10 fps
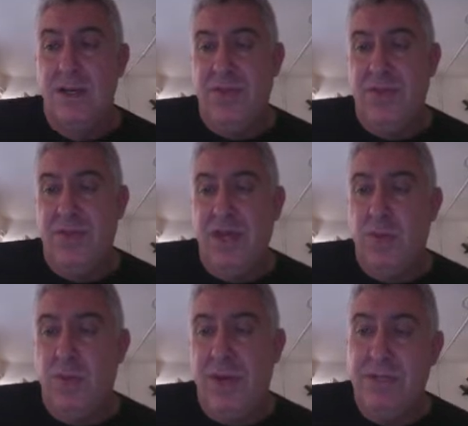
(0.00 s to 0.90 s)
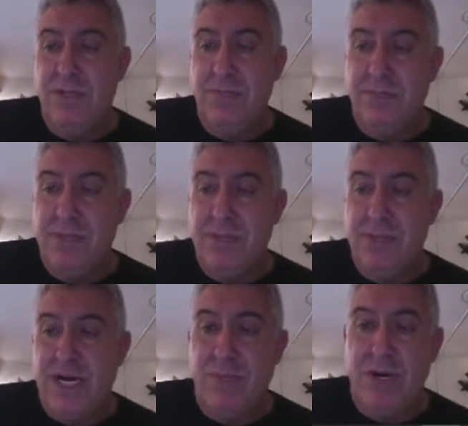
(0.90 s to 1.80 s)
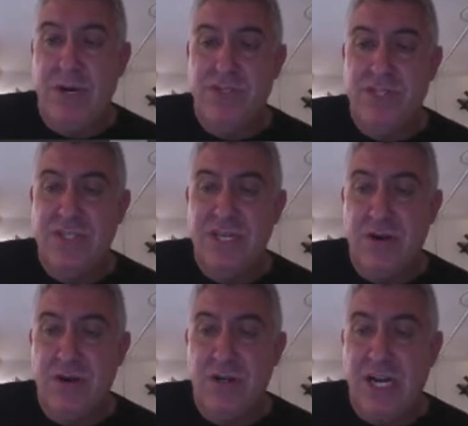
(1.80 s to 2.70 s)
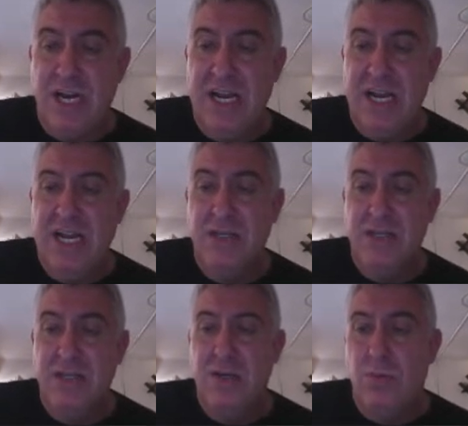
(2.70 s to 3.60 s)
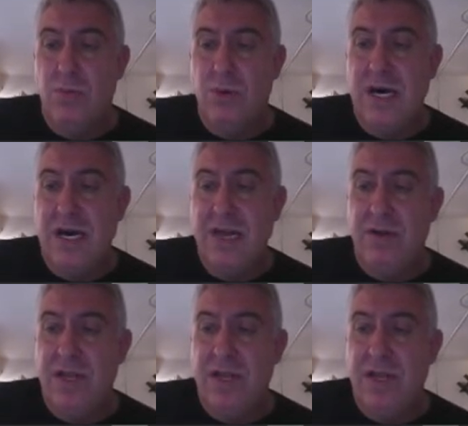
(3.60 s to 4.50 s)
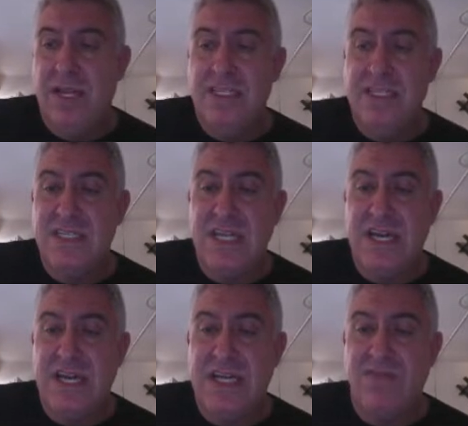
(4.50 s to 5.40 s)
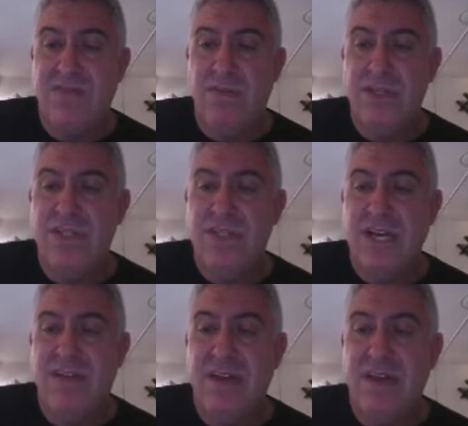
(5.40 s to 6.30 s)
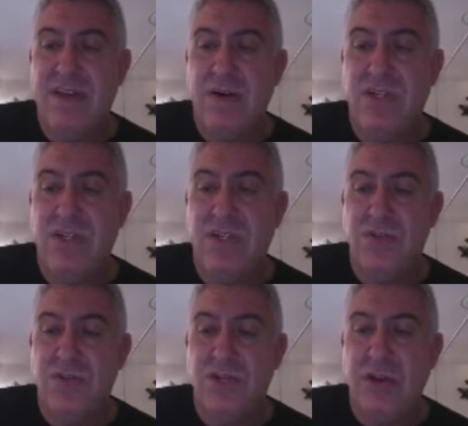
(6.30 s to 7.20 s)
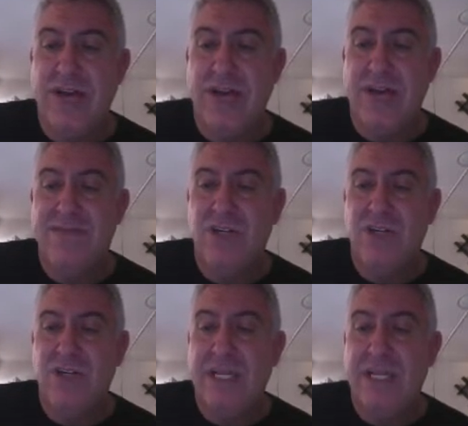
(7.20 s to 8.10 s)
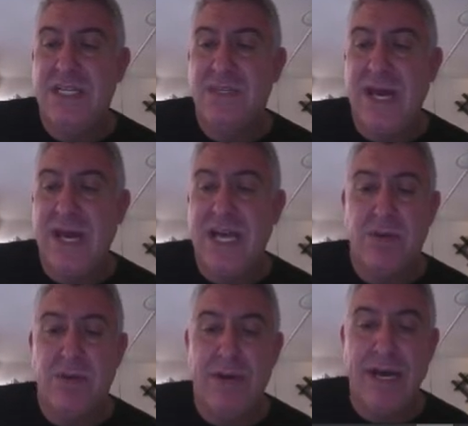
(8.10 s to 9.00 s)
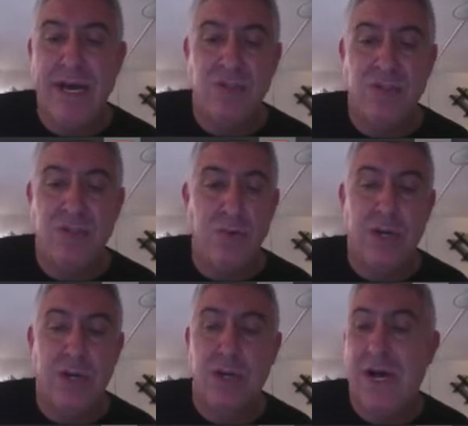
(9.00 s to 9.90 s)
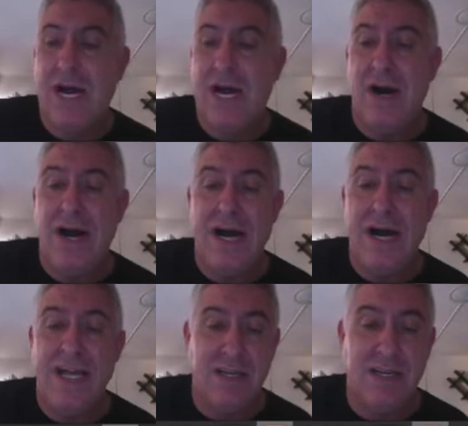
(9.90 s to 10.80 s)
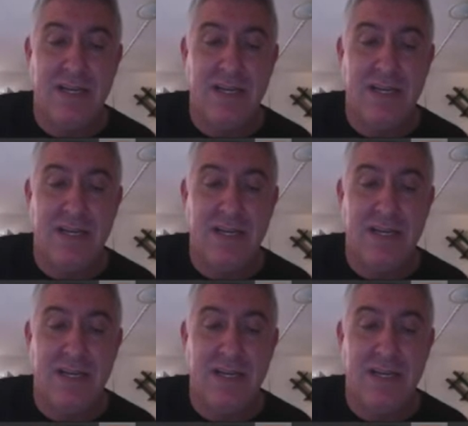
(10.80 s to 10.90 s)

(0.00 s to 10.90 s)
The equation blah blah models the arch height y for any distance x from one side of the arch. Use a graph to determine its maximum height. So we want to know how high is it.